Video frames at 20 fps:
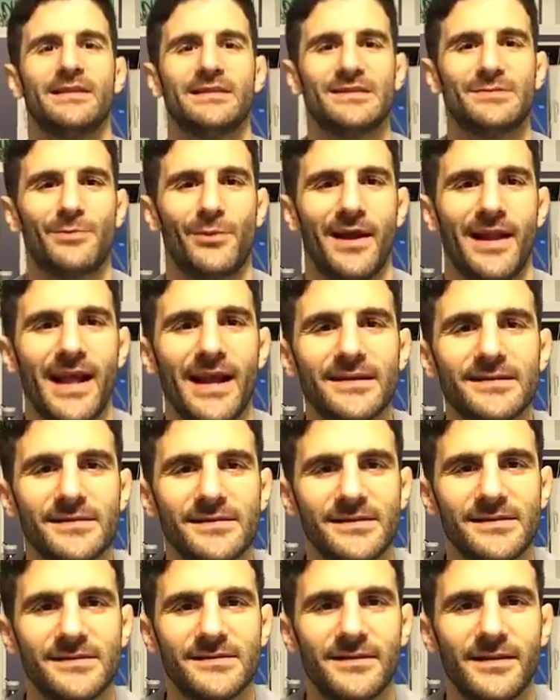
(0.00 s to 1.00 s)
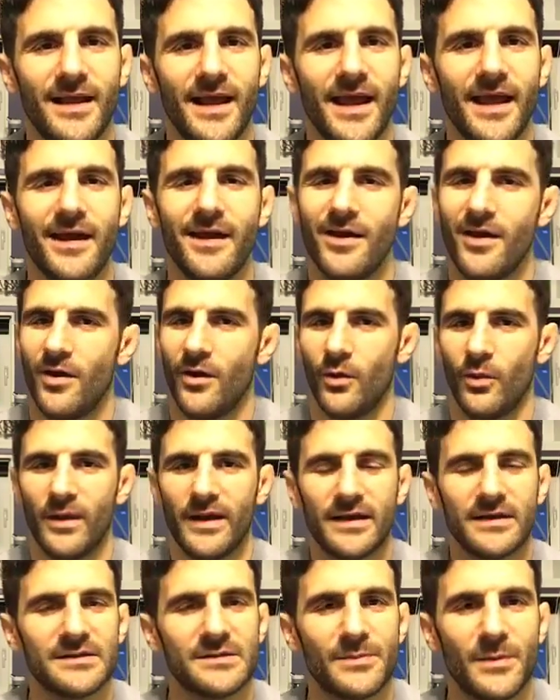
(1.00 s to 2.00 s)
spread excellence today, or we
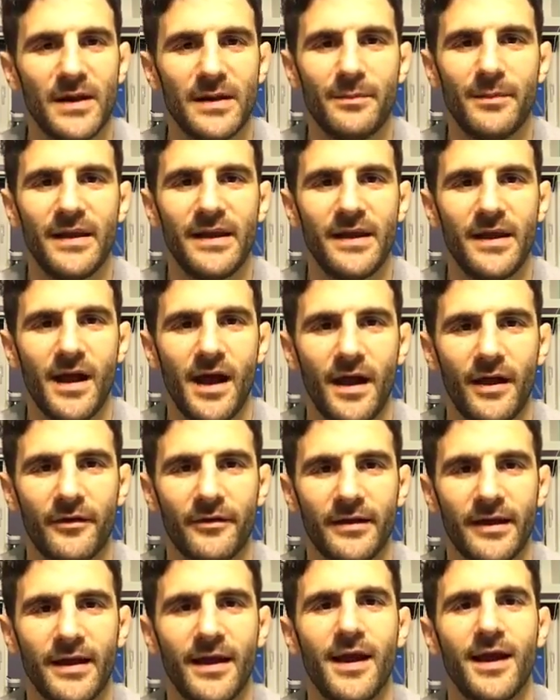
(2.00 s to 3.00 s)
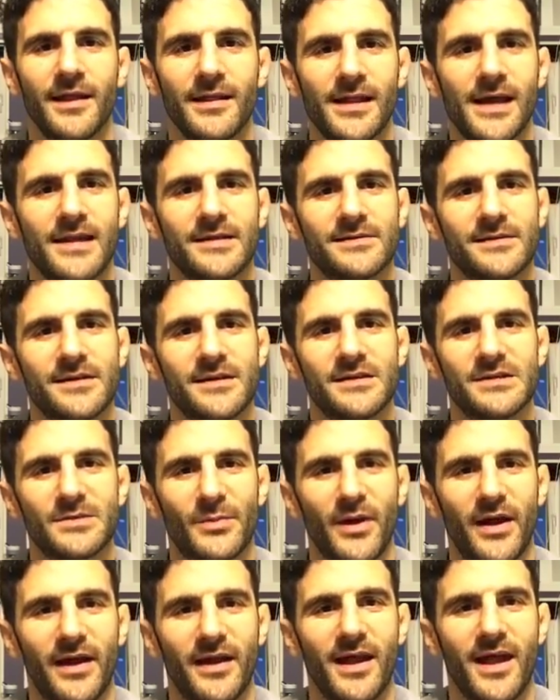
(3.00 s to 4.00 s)
can spread mediocrity. Let's
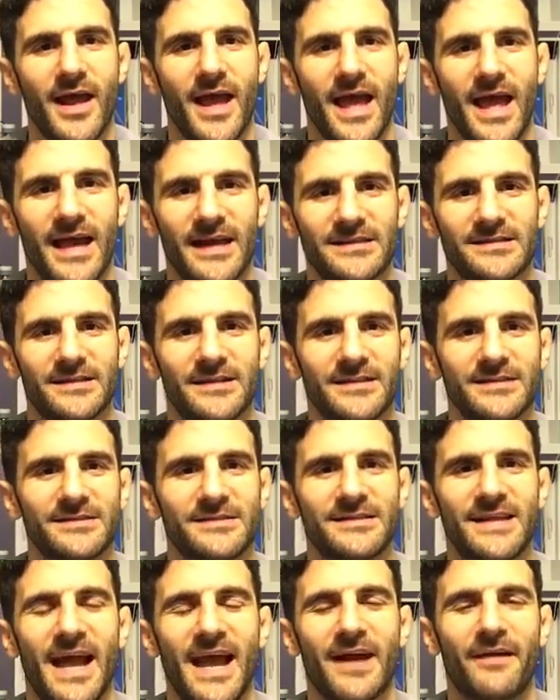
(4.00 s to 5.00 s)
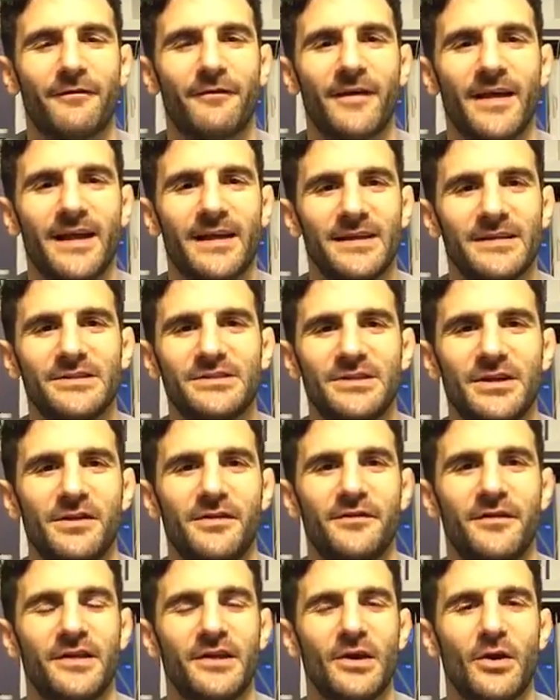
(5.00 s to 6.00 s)
spread excellence. Tag a friend, share
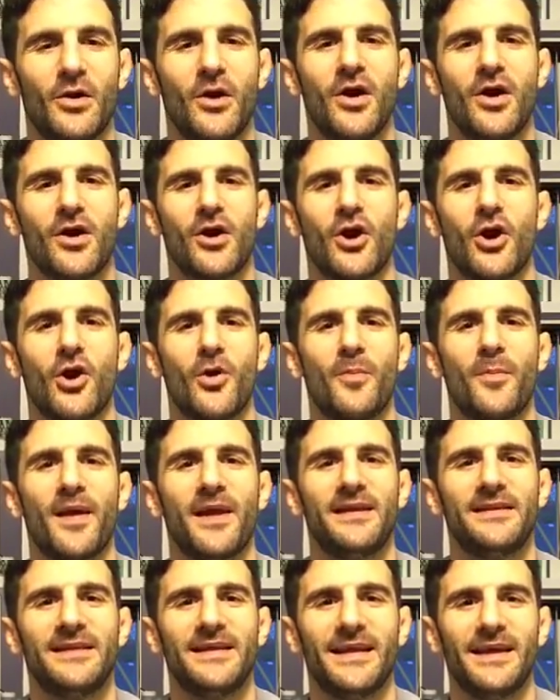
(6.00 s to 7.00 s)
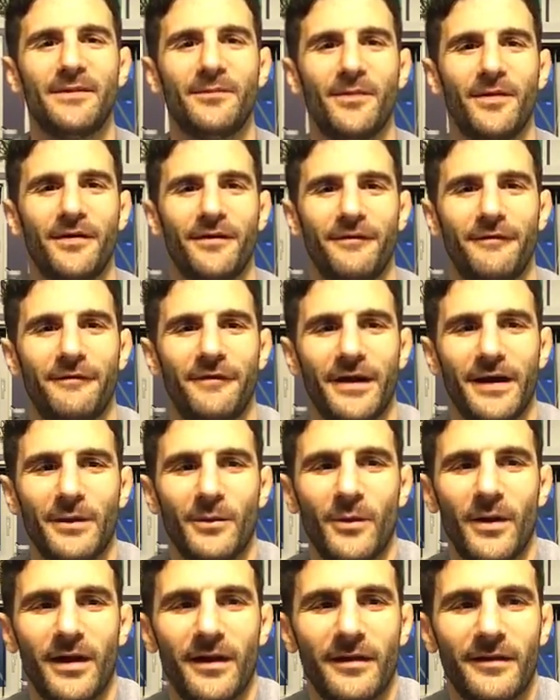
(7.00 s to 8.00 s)
the video, carpe diem,
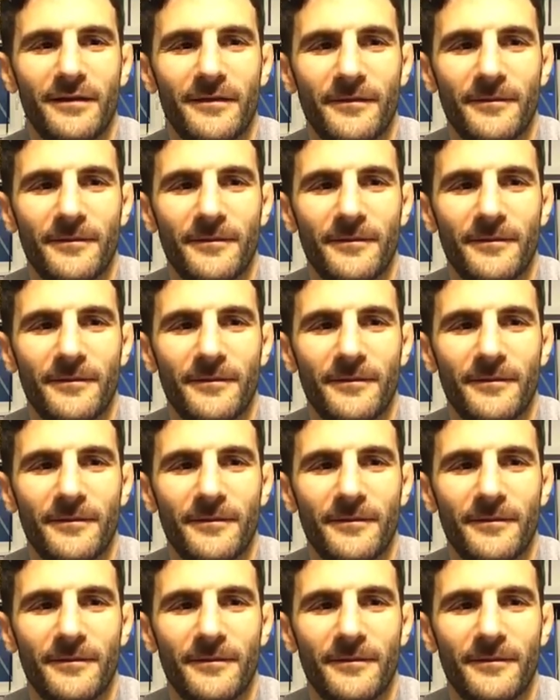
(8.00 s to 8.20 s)
fight well.